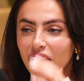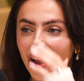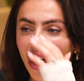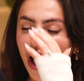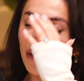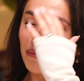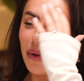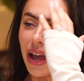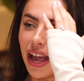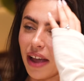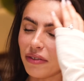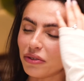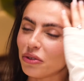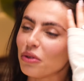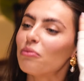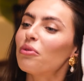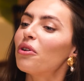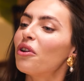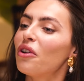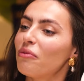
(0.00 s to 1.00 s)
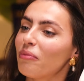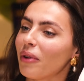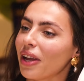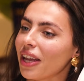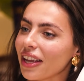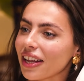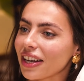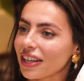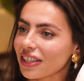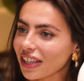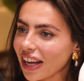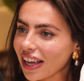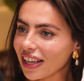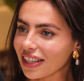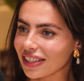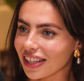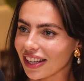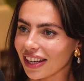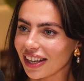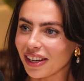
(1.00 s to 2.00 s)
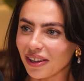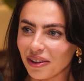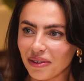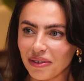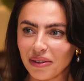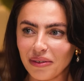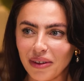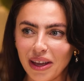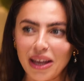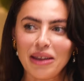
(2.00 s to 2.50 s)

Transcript: I might have to improve my English accent a little bit, maybe.